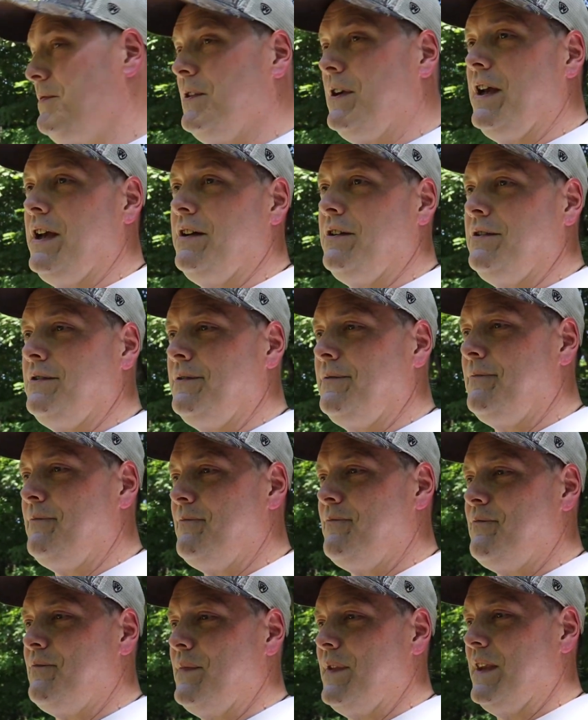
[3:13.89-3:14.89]
for now.
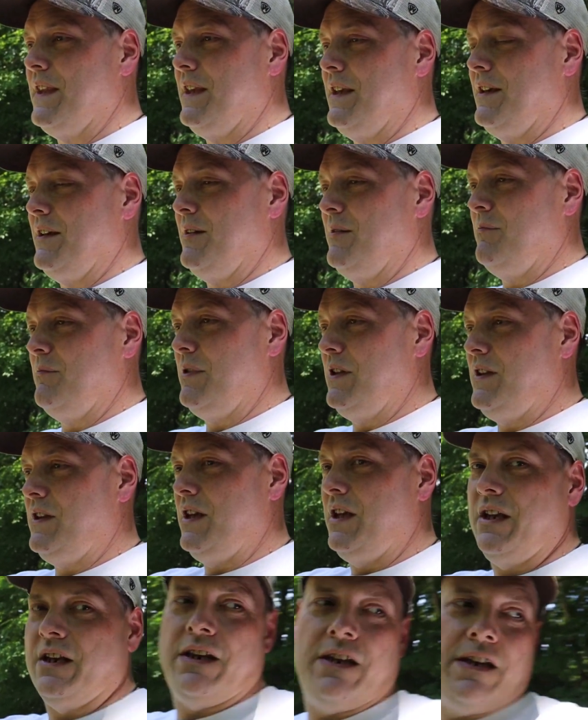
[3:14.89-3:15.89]
But then